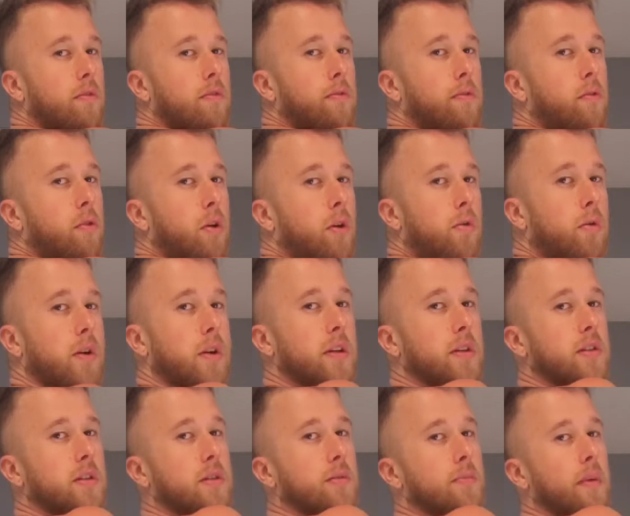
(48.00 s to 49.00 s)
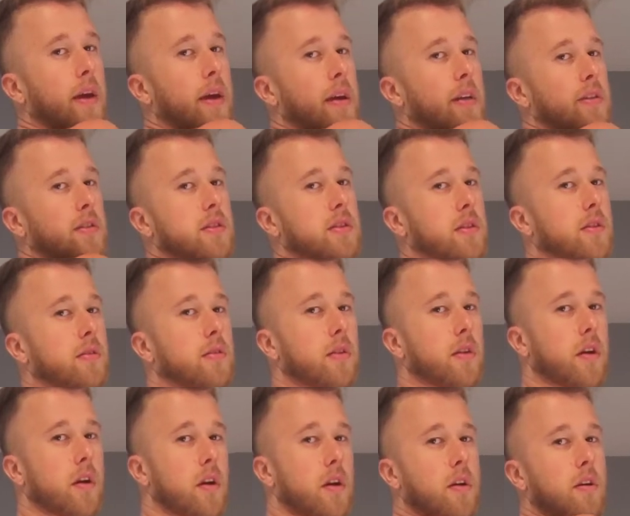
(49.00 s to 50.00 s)
forward in space,
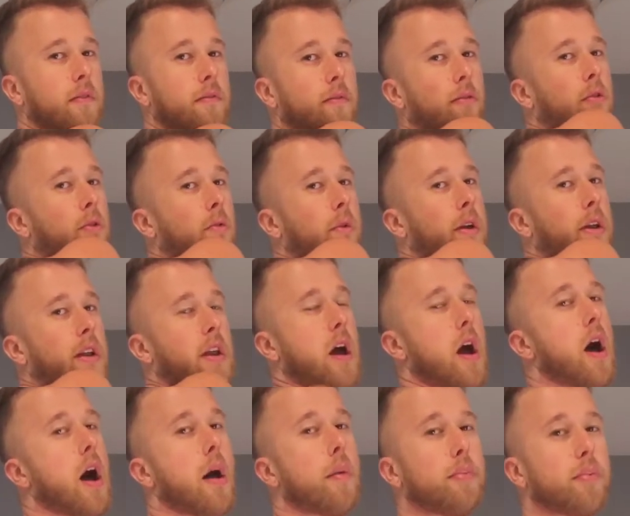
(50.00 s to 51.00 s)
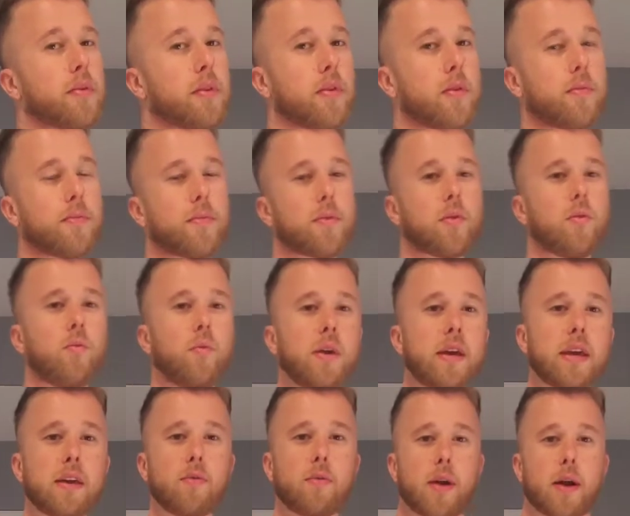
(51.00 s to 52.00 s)
forward and up.
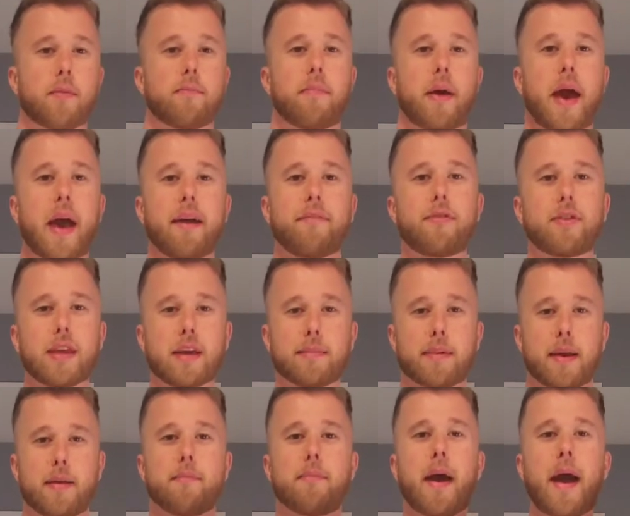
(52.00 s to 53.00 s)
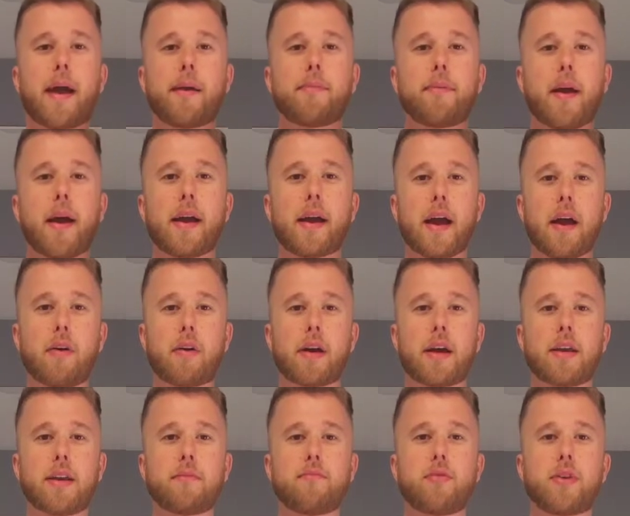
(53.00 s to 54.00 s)
We wear if you think about a backpack, how it
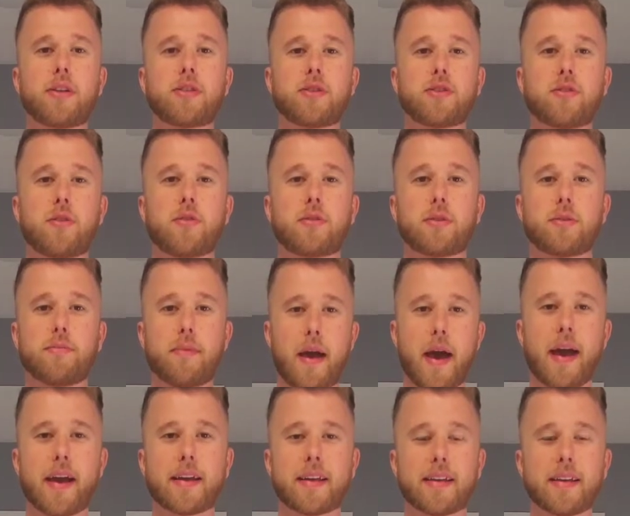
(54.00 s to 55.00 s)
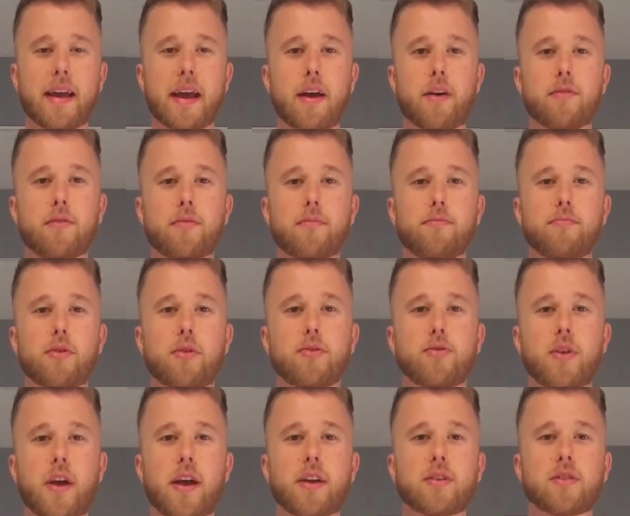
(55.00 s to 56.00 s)
kind of brings your shoulders back and down,
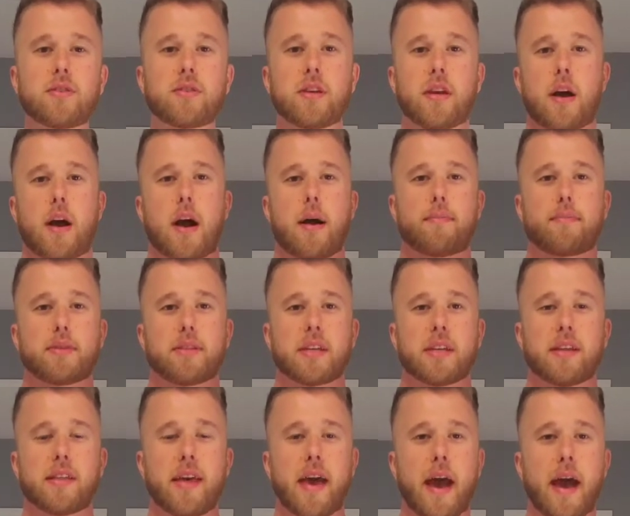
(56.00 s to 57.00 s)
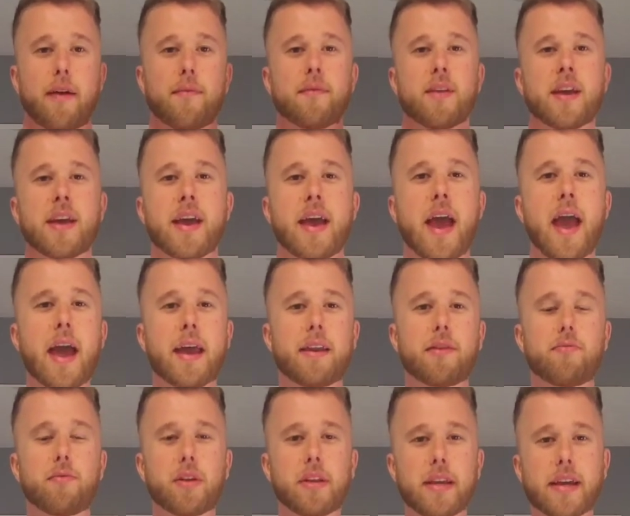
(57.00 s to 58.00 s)
protraction is the opposite of that. And
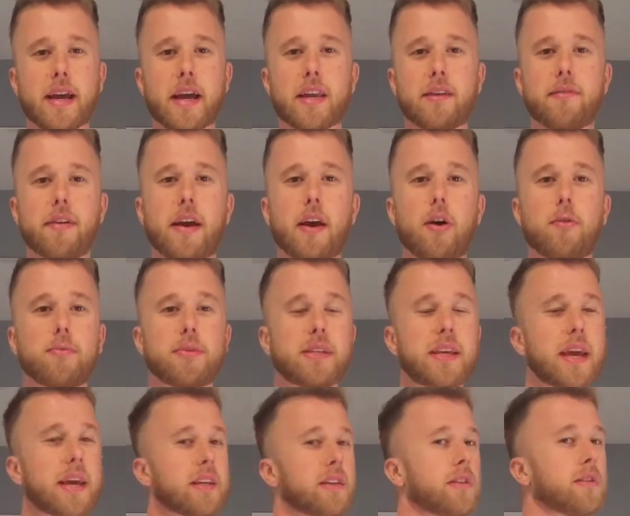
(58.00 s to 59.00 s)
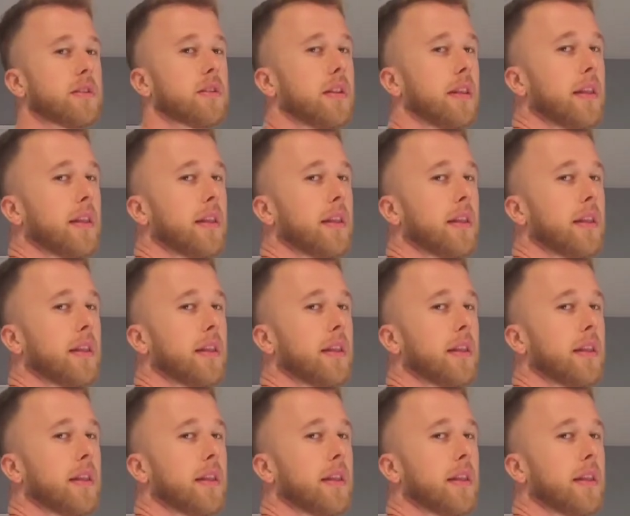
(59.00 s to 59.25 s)
it really kind of helps get